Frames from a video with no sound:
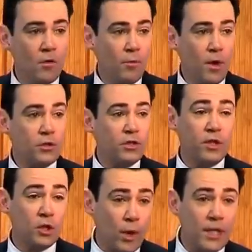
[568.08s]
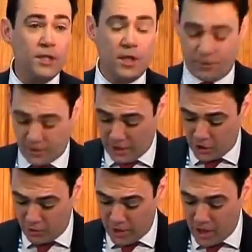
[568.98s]
For most of the 20th
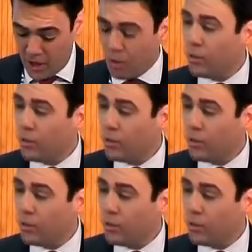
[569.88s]
century,